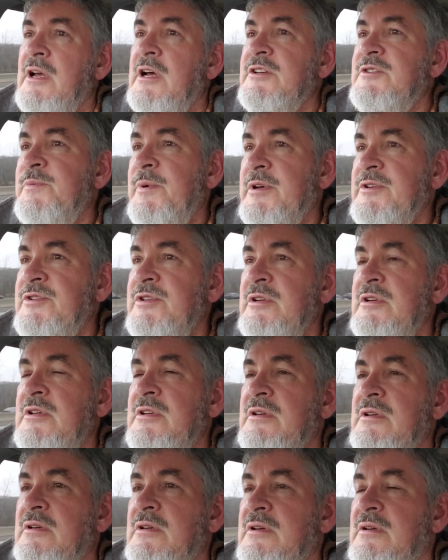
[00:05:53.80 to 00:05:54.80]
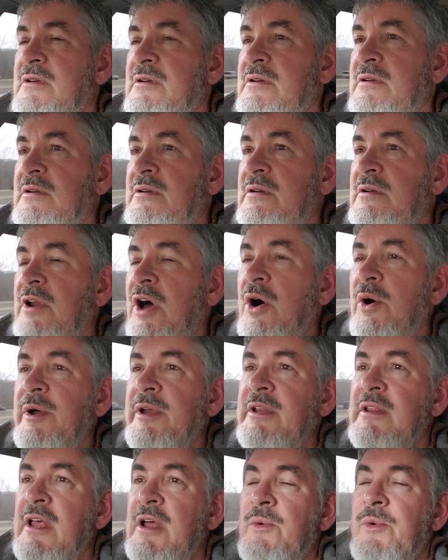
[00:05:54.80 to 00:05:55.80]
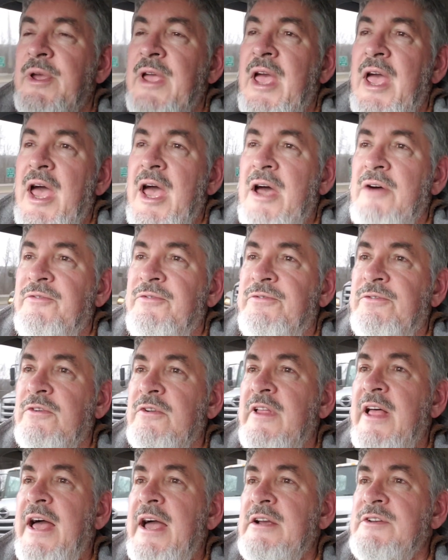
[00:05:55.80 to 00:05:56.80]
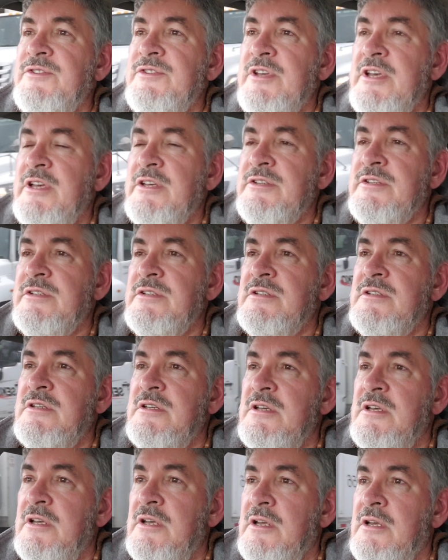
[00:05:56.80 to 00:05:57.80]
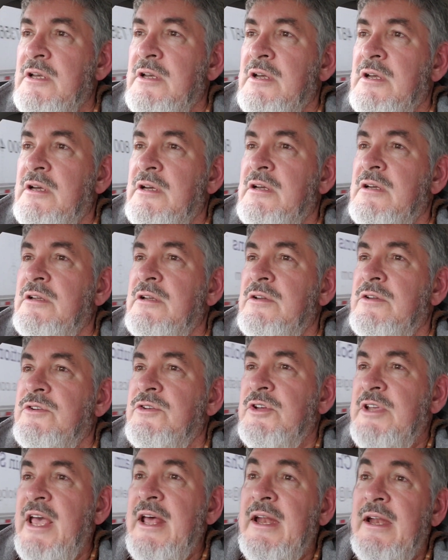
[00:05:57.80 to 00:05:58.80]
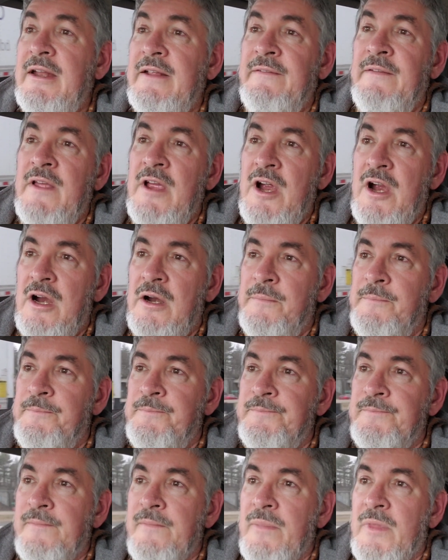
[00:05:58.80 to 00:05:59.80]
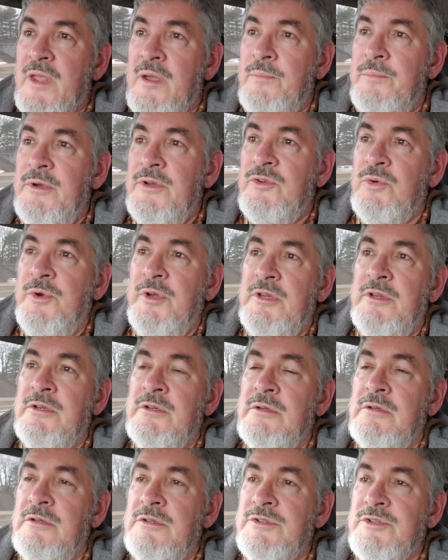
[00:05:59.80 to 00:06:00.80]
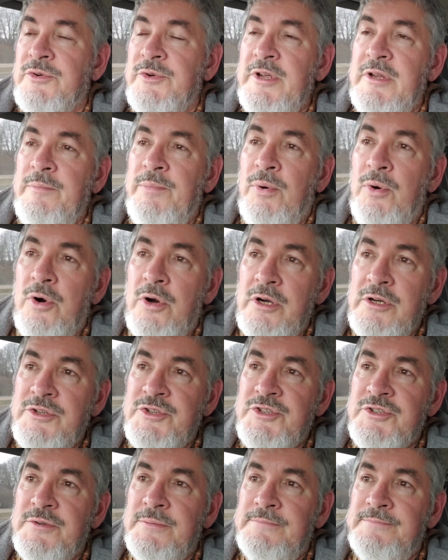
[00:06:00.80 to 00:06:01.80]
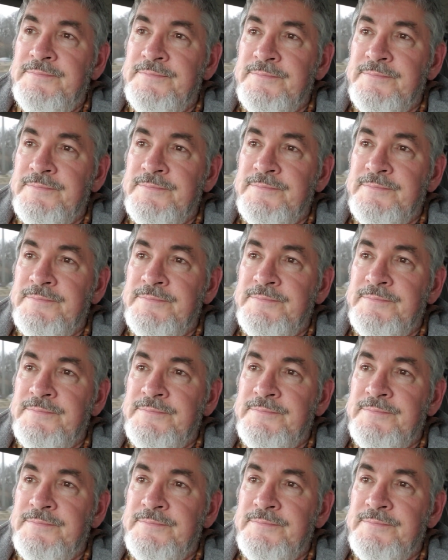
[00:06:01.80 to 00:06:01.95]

especially knowing that we have full access to get it in there. Between the screen porch,